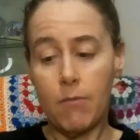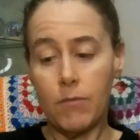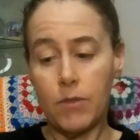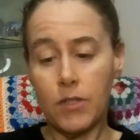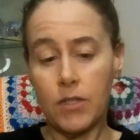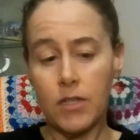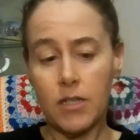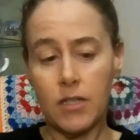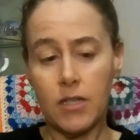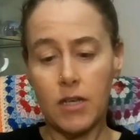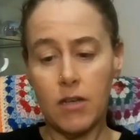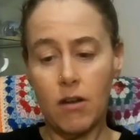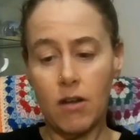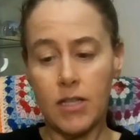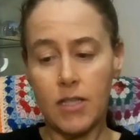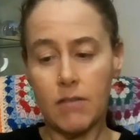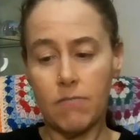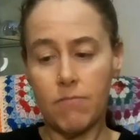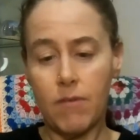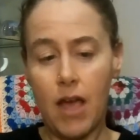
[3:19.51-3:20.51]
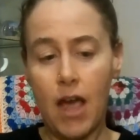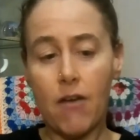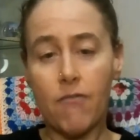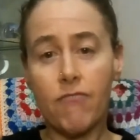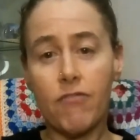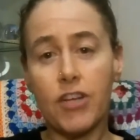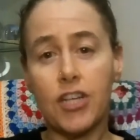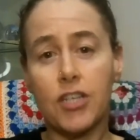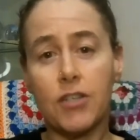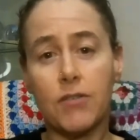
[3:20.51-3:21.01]
It's just a nice
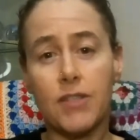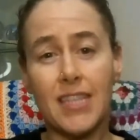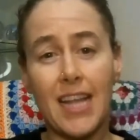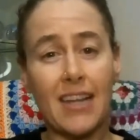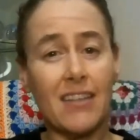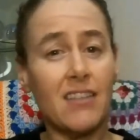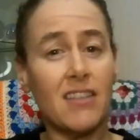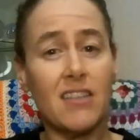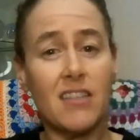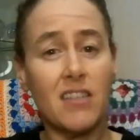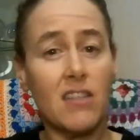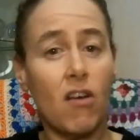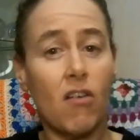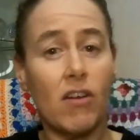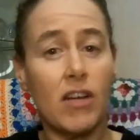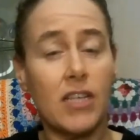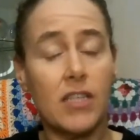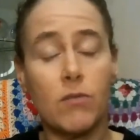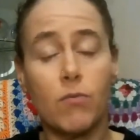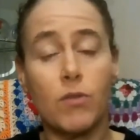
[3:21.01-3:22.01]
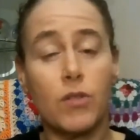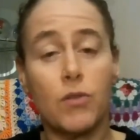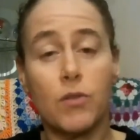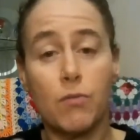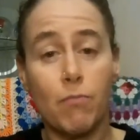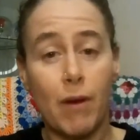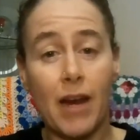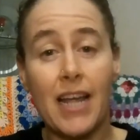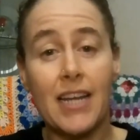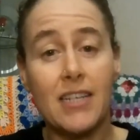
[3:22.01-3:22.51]
average standard size, which
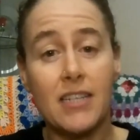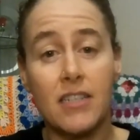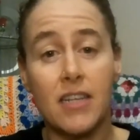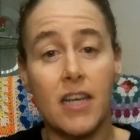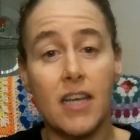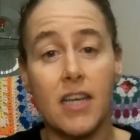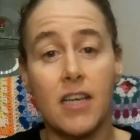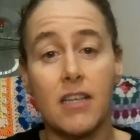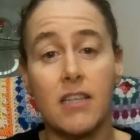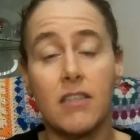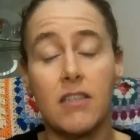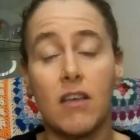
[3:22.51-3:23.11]
is plenty.